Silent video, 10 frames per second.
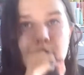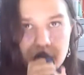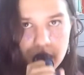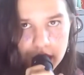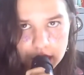
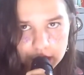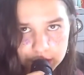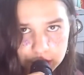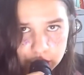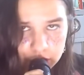Bought a
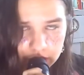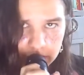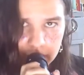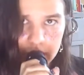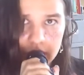bunch of
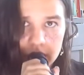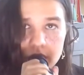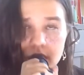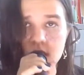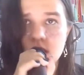
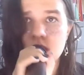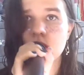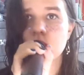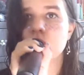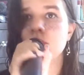
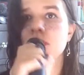makeup